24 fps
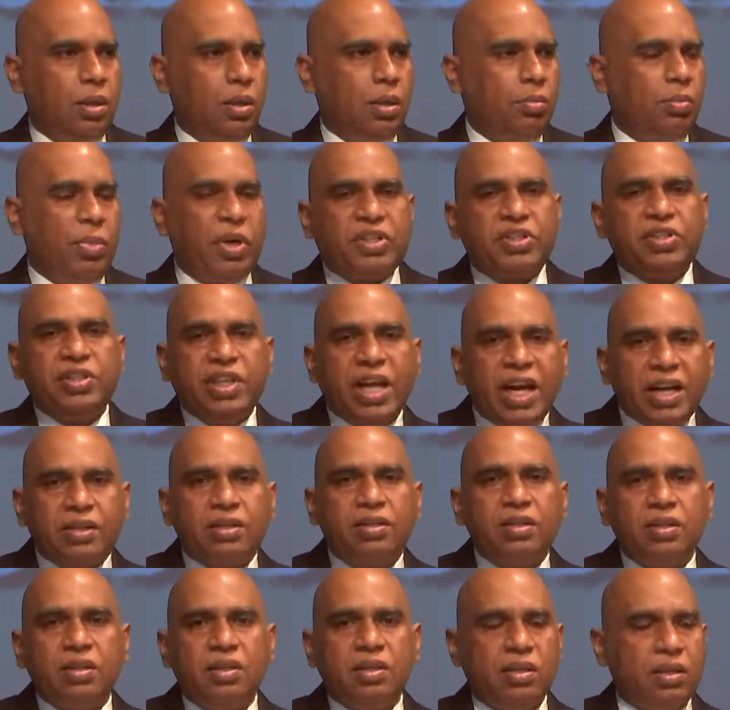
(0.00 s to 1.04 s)
But
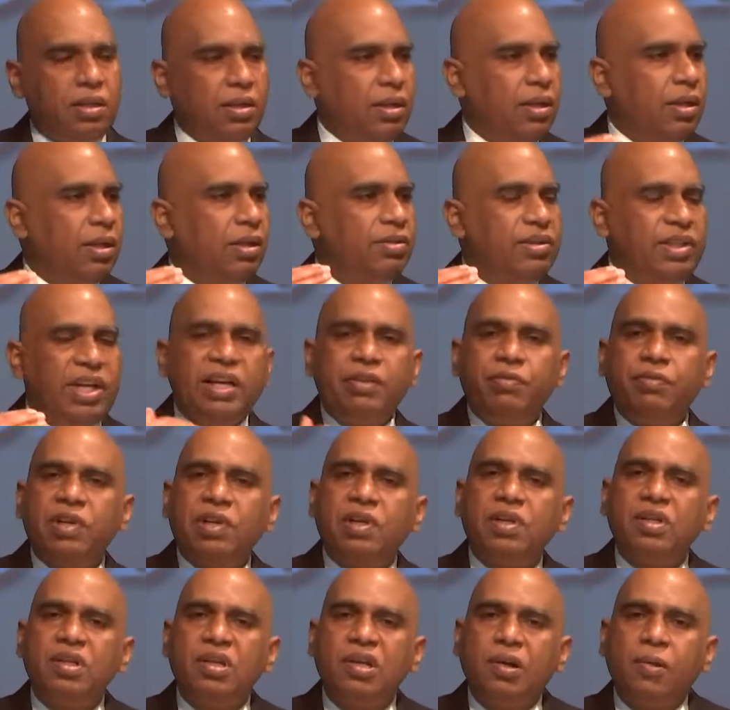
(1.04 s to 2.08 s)
yet, they
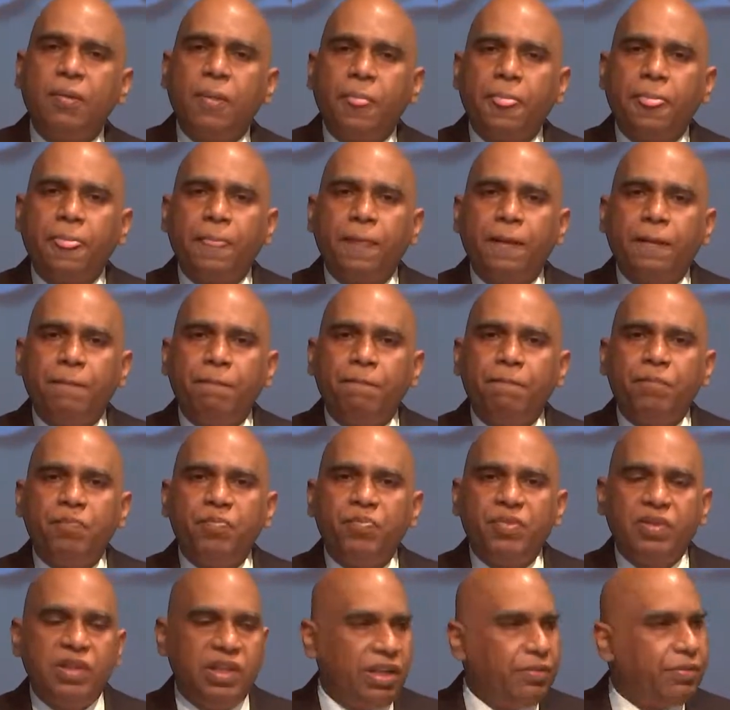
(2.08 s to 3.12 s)
were
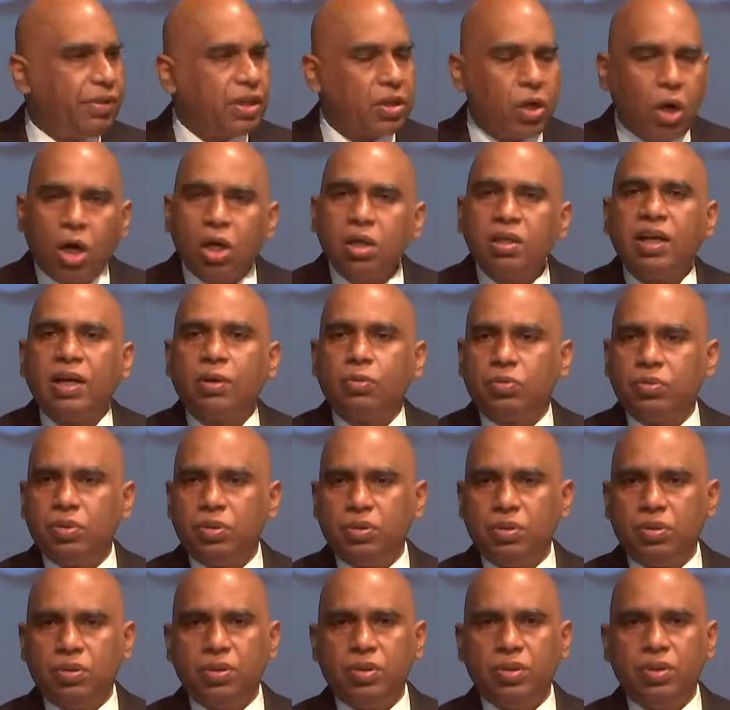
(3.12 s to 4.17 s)
called out.
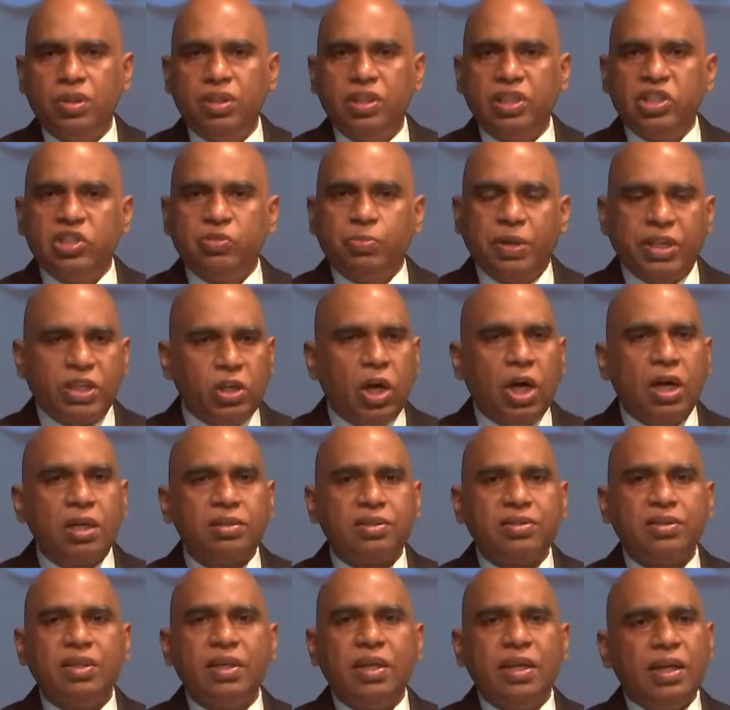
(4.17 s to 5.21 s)
It's
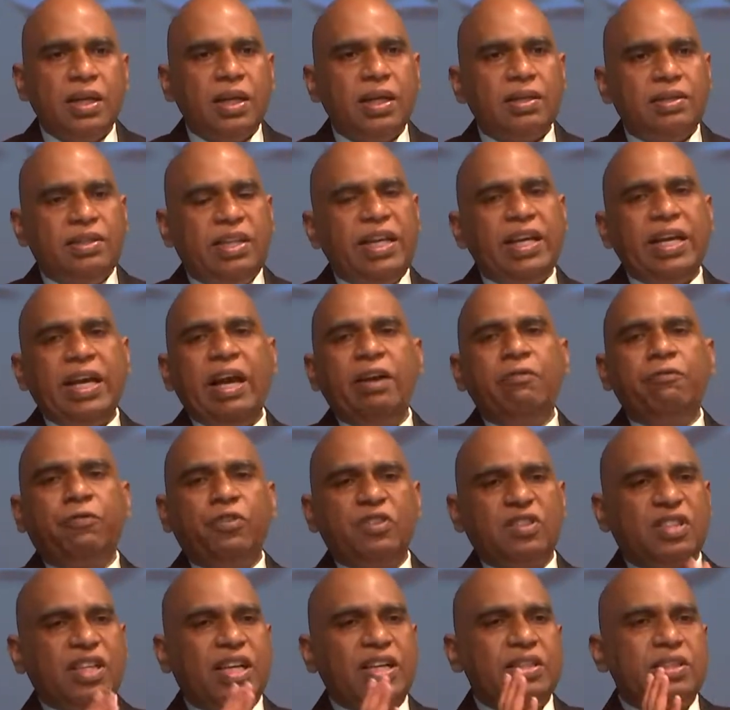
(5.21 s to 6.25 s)
because they
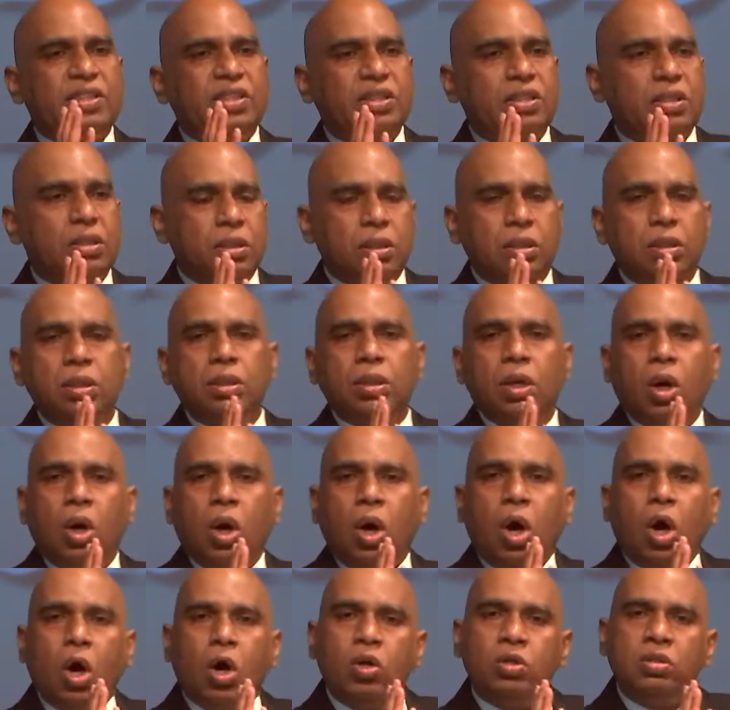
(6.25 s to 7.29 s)
emphasized
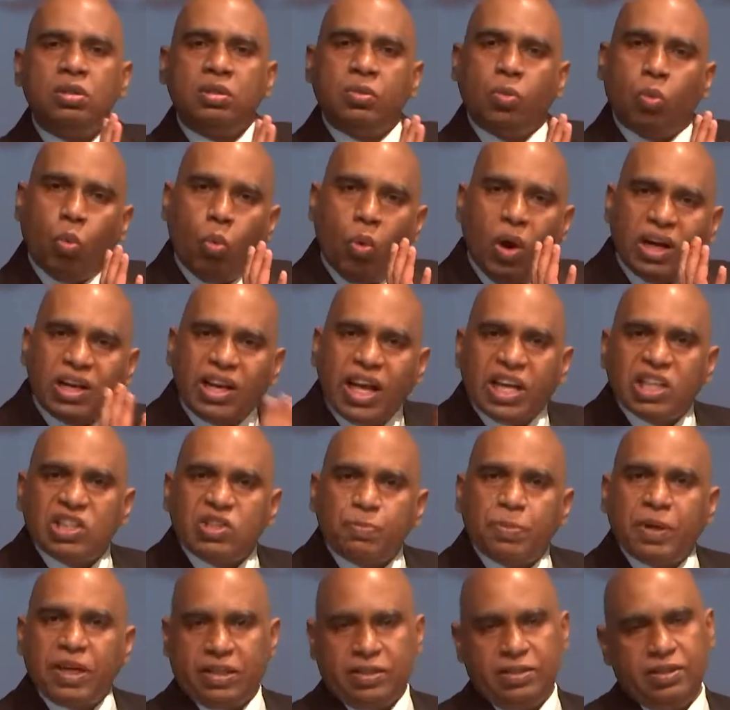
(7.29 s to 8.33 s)
on one
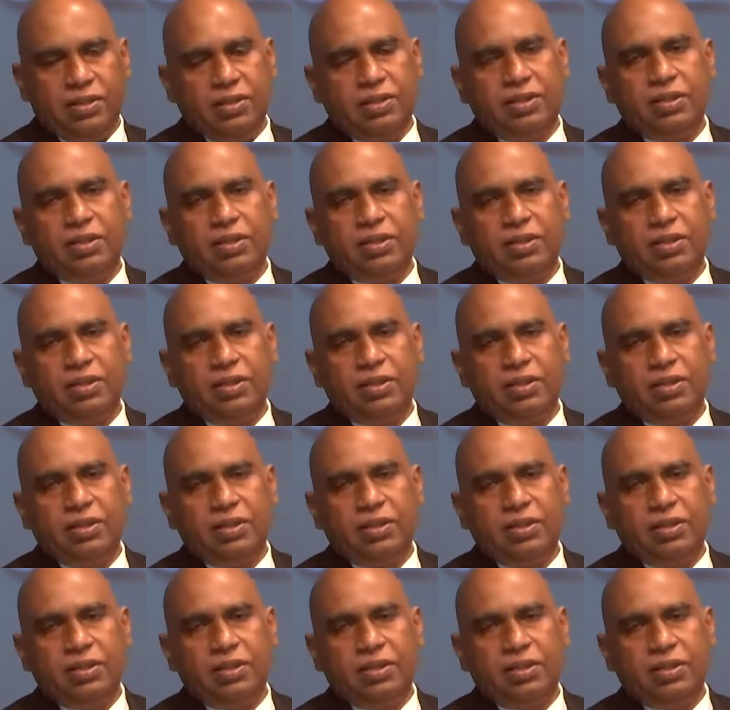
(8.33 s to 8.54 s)
aspect